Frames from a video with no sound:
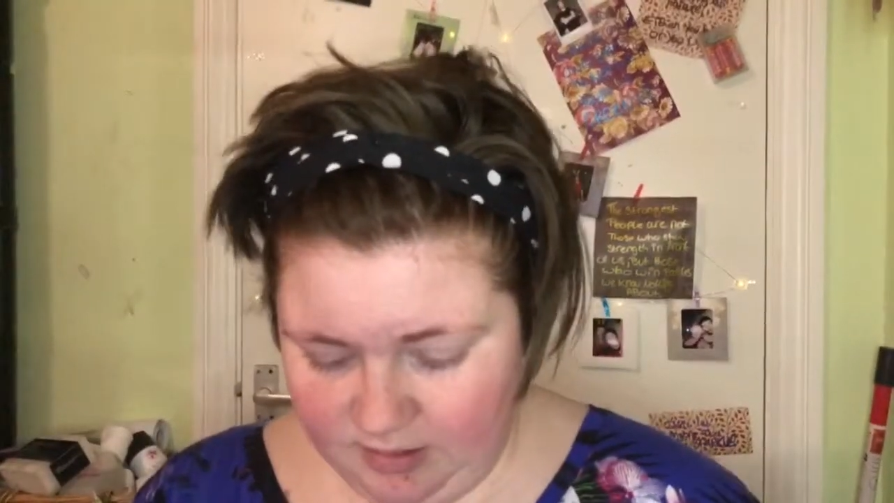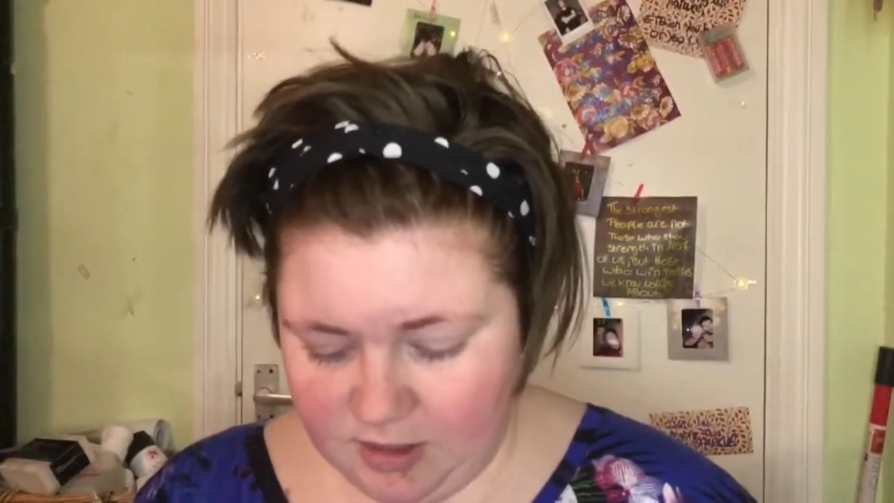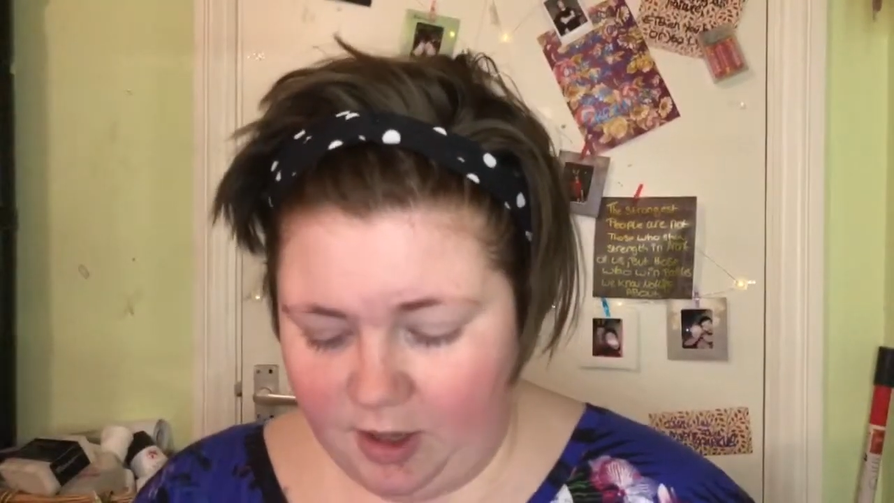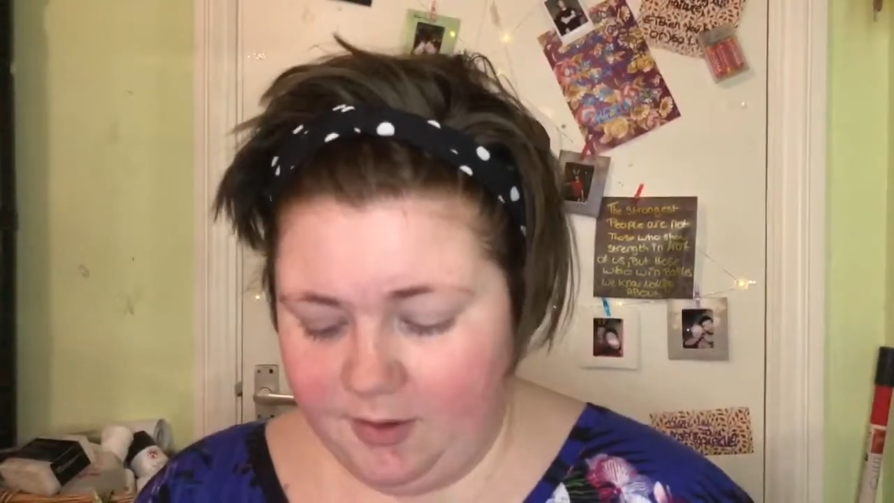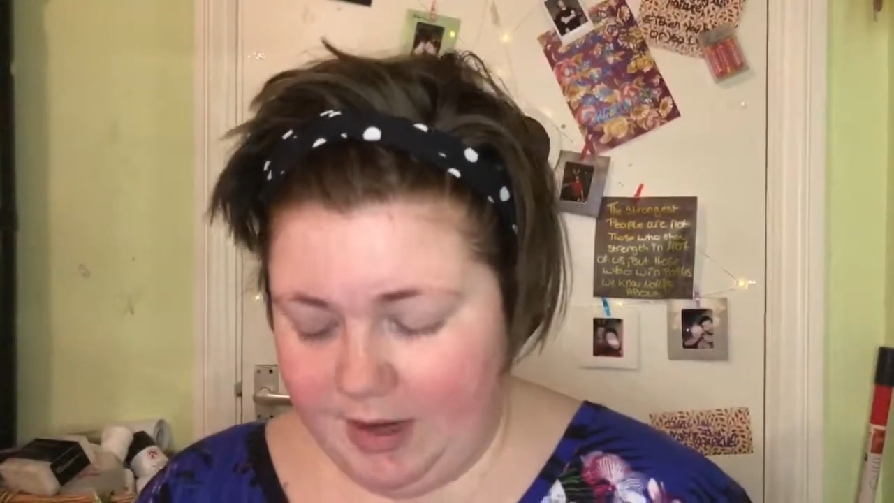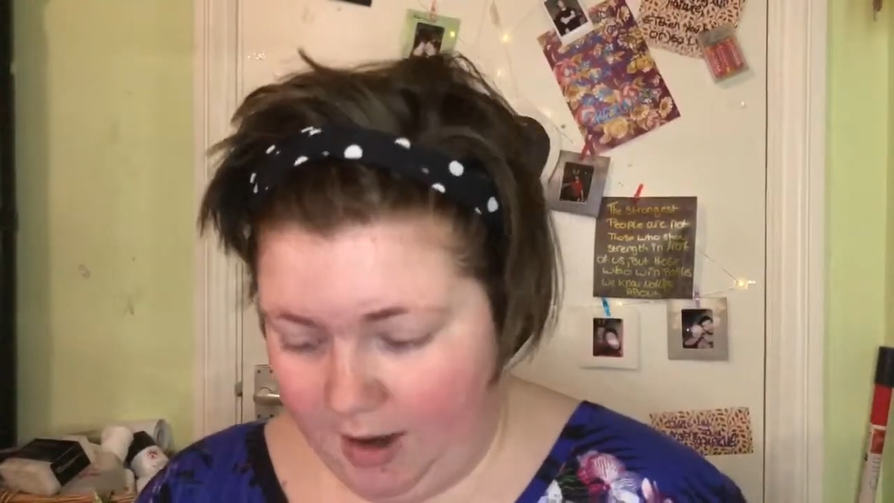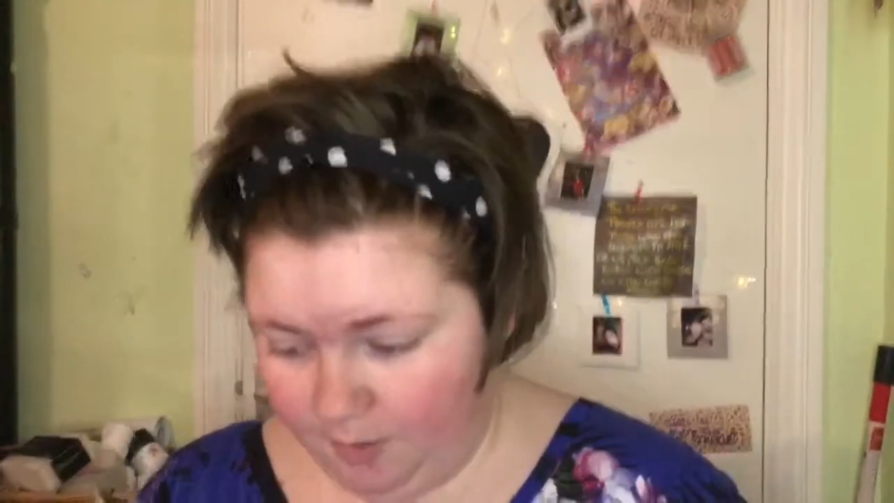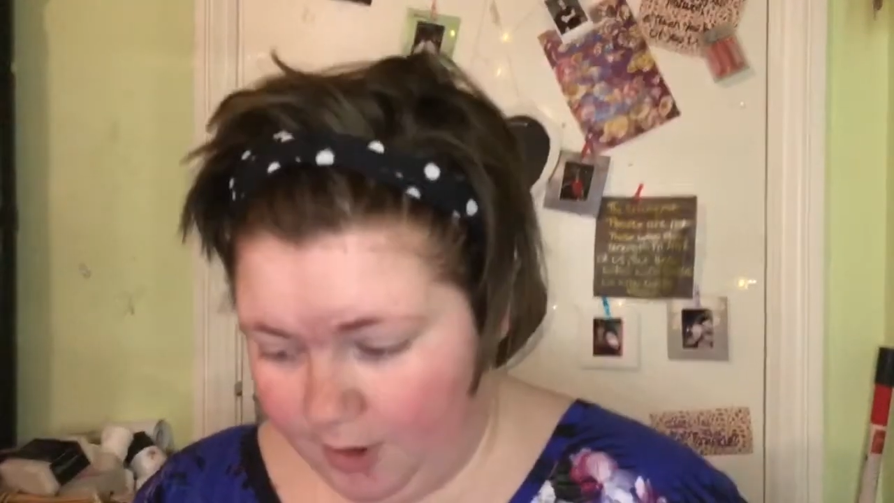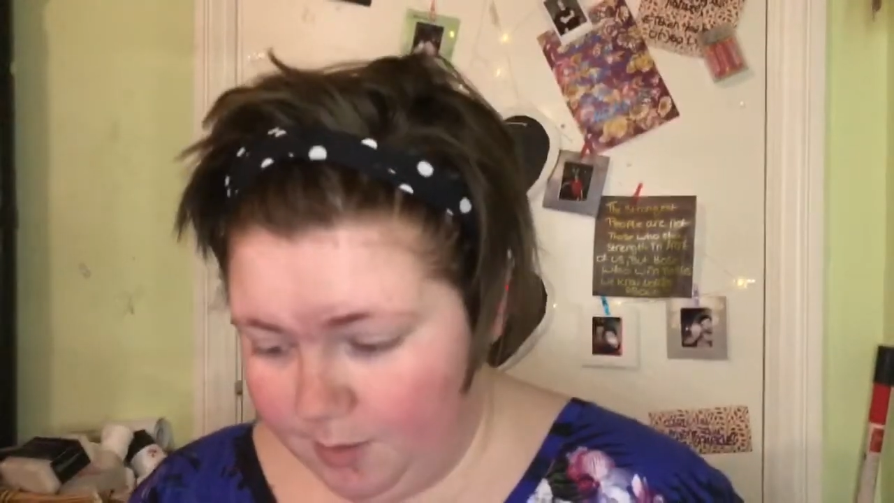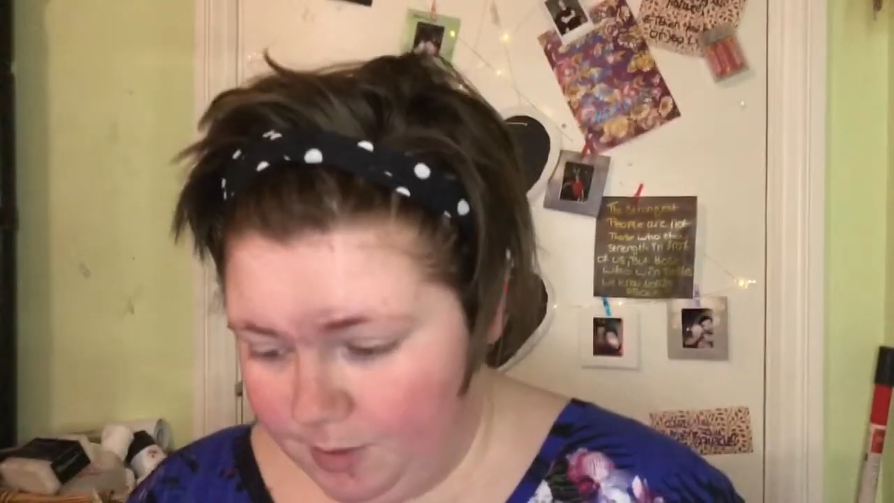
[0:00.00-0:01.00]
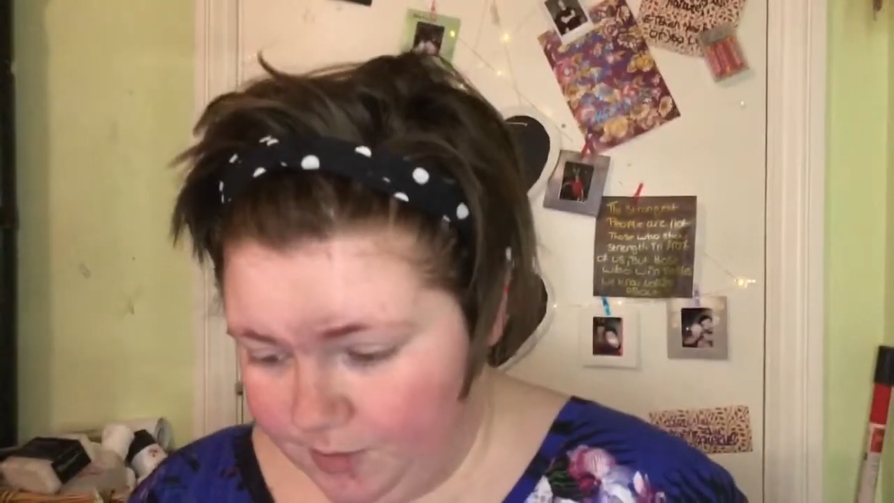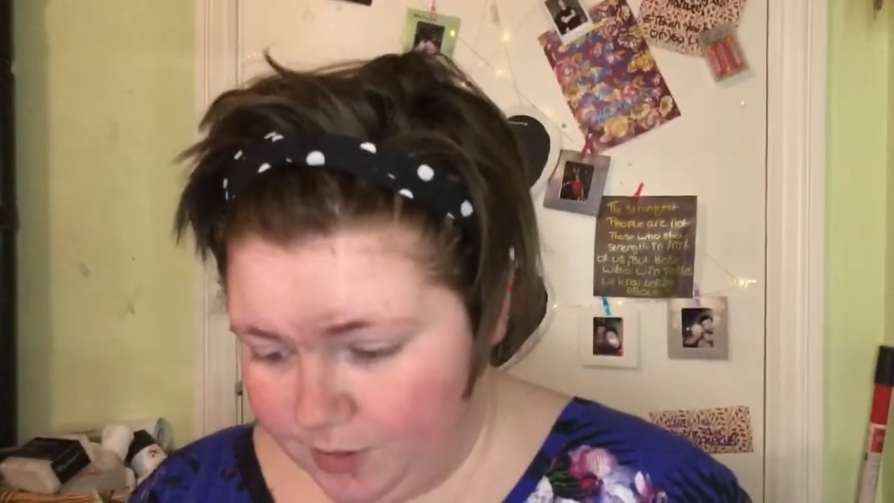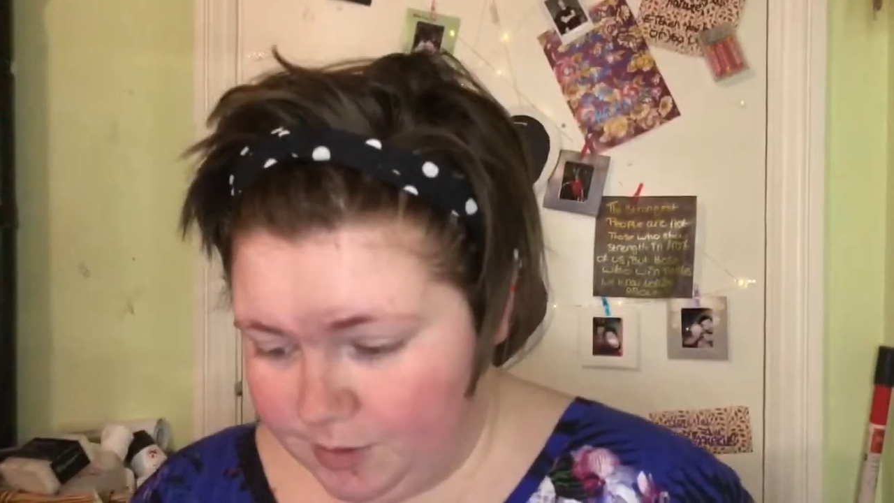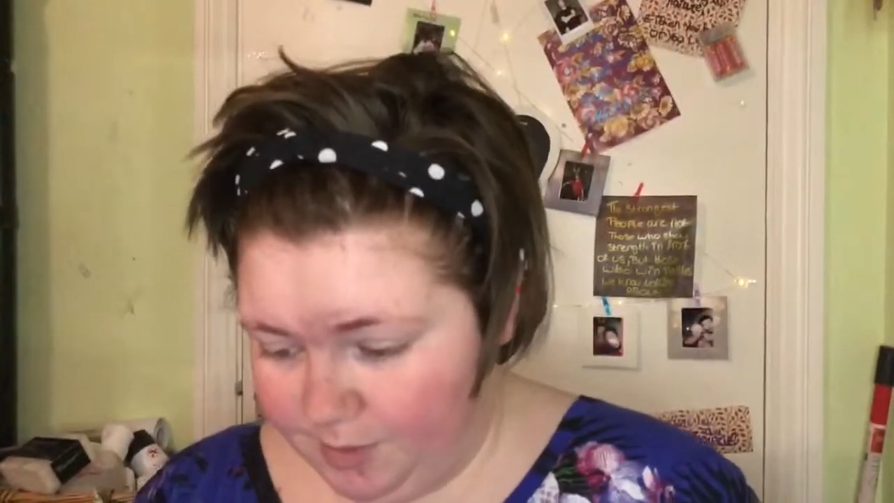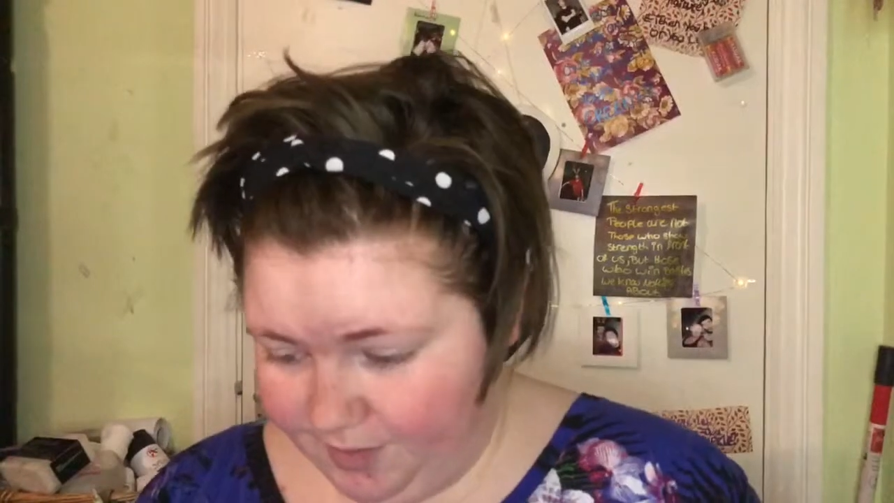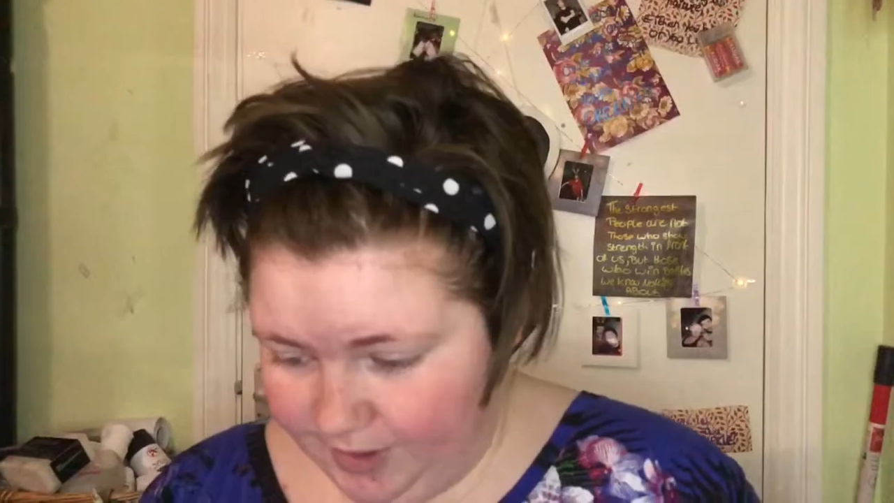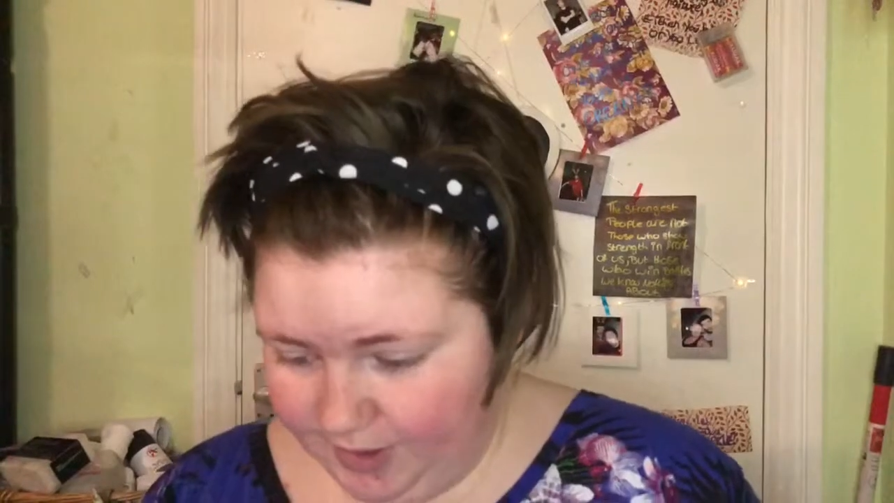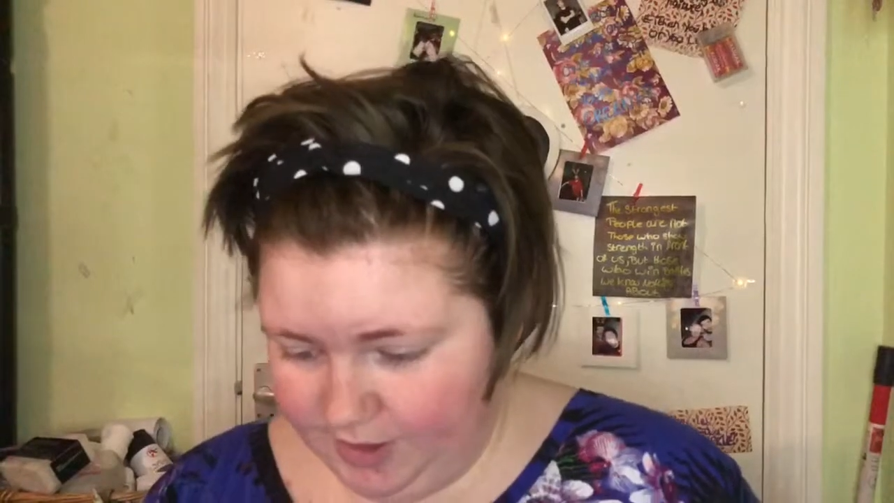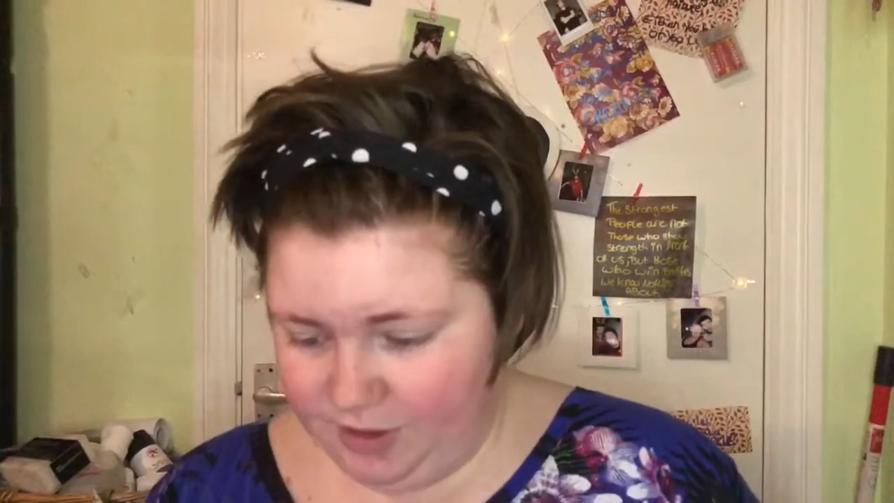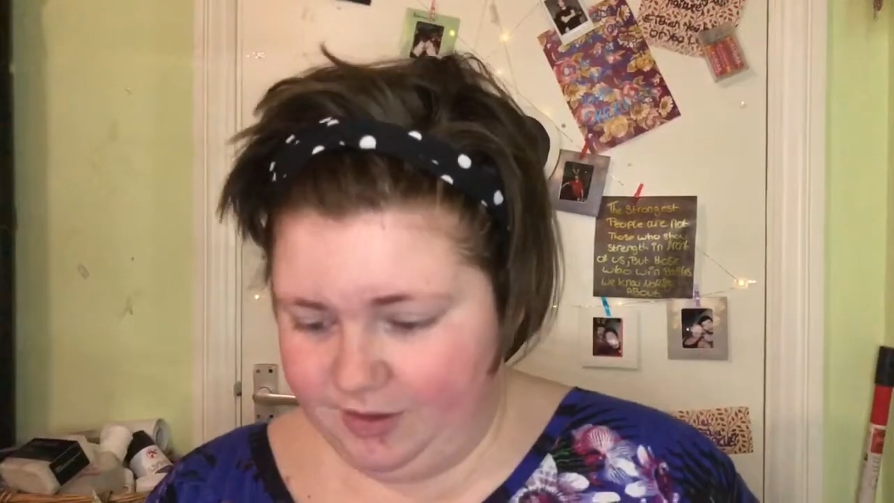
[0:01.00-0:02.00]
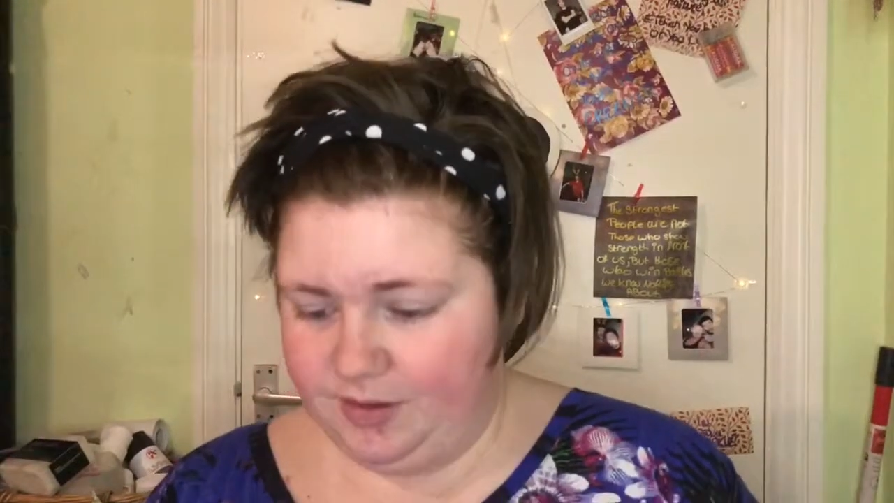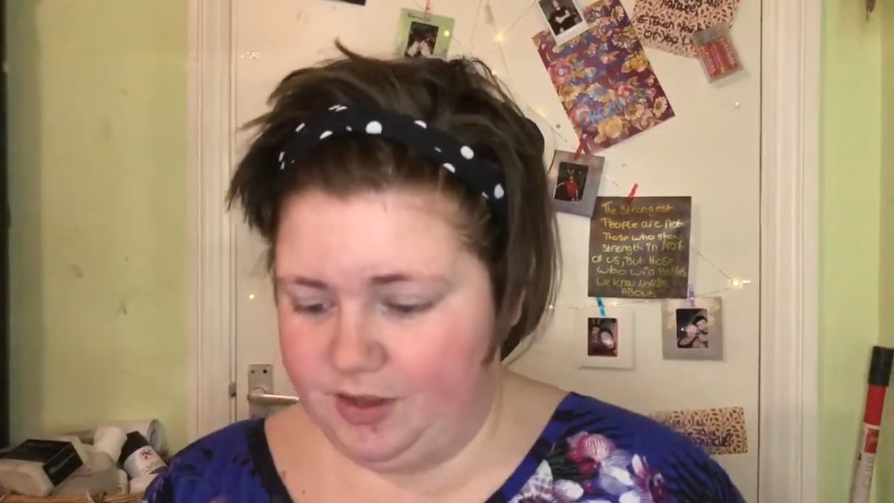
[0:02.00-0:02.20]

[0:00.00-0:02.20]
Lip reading: So now I'm going to move on to my foundation.